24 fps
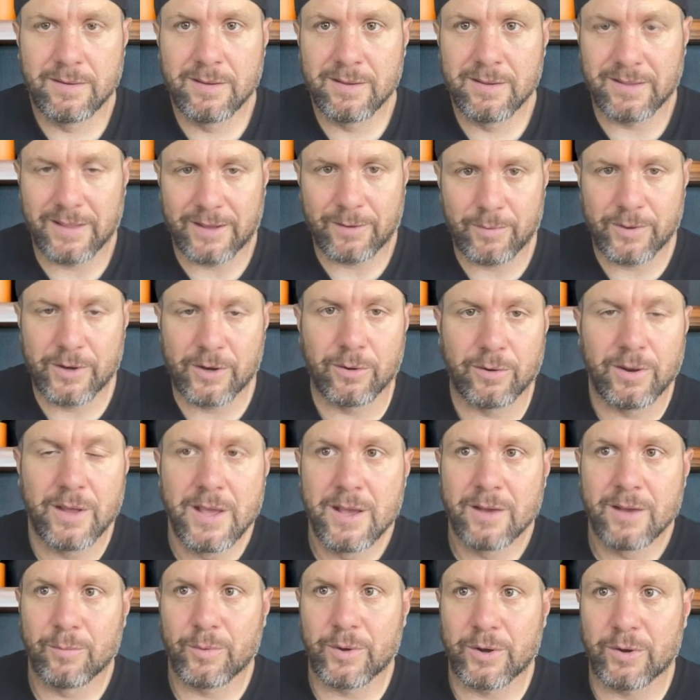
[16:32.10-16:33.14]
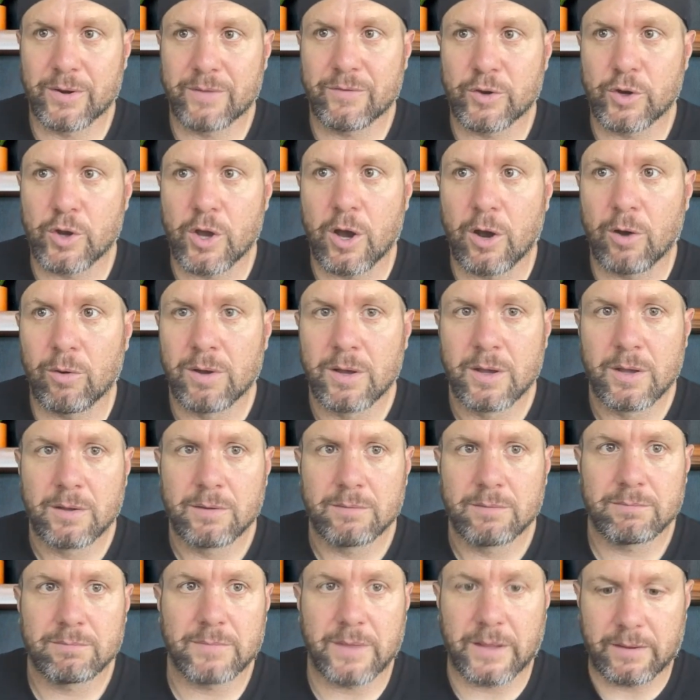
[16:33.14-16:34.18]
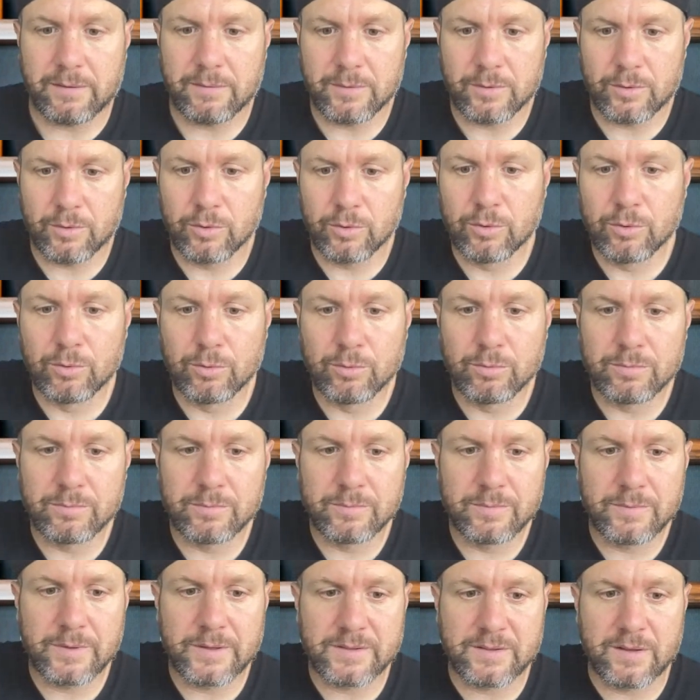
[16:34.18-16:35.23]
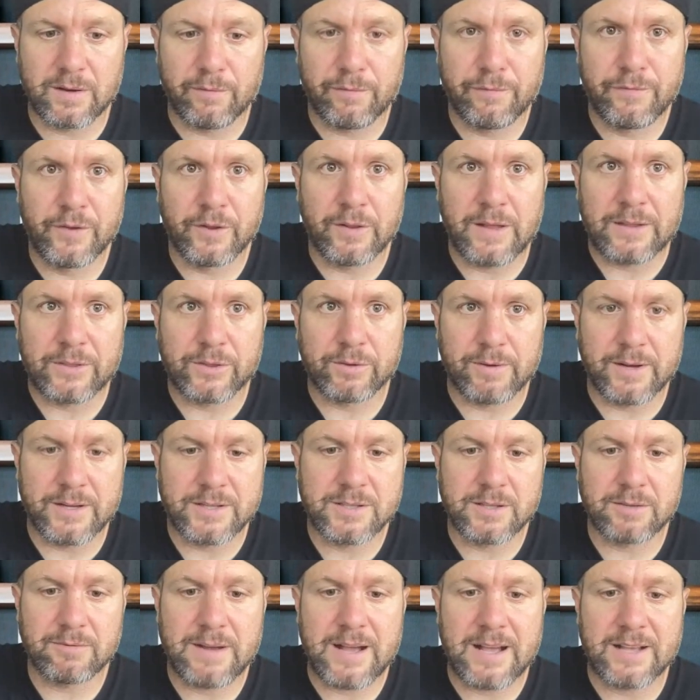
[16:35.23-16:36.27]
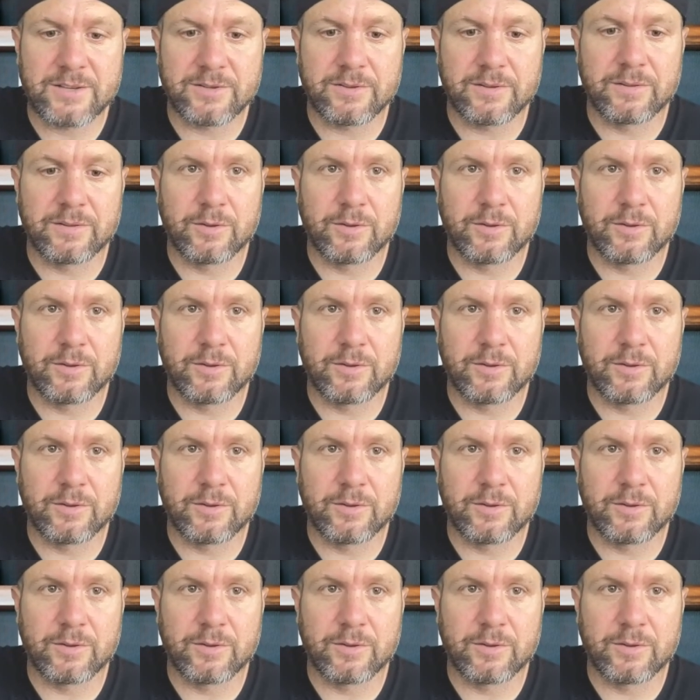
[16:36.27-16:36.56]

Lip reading: Like we don't even know like who is going to fill out the rest of the roster.